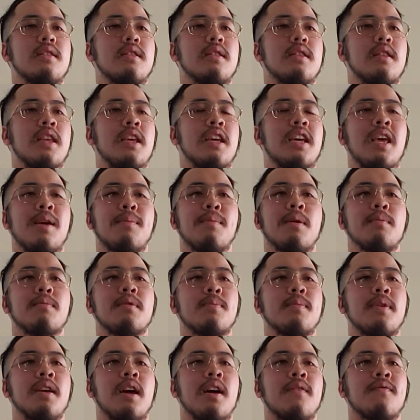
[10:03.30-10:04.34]
he came up to
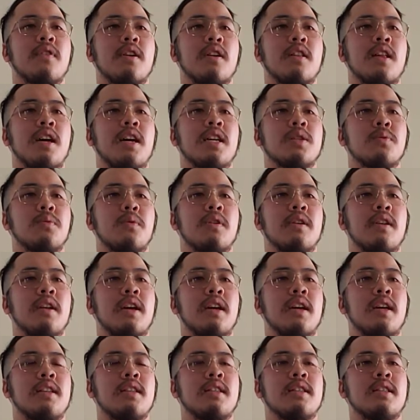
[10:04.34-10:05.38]
me after class one
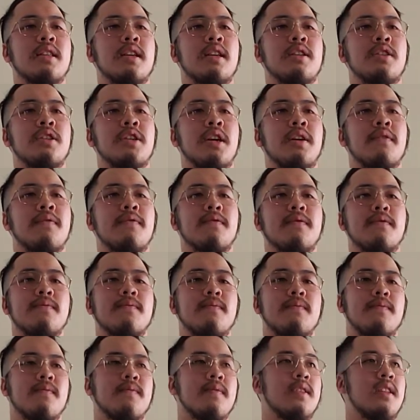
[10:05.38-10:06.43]
night and said, "Jeff,
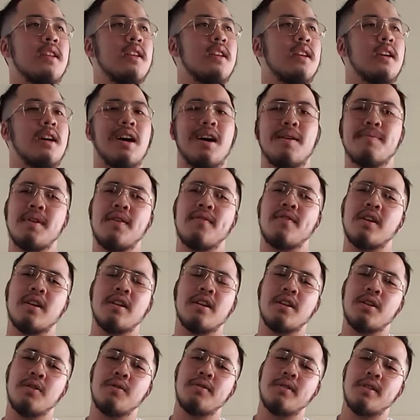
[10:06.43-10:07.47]
I'm never going
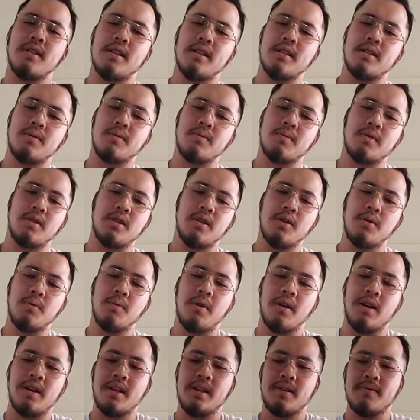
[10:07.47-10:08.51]
to use this. Do you
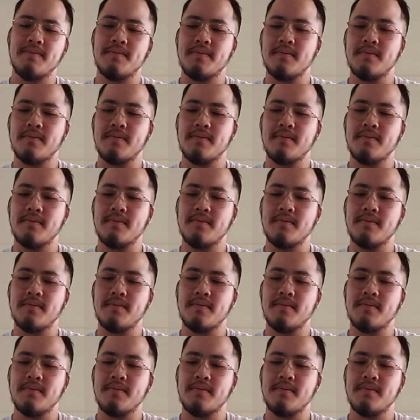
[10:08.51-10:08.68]
want it?"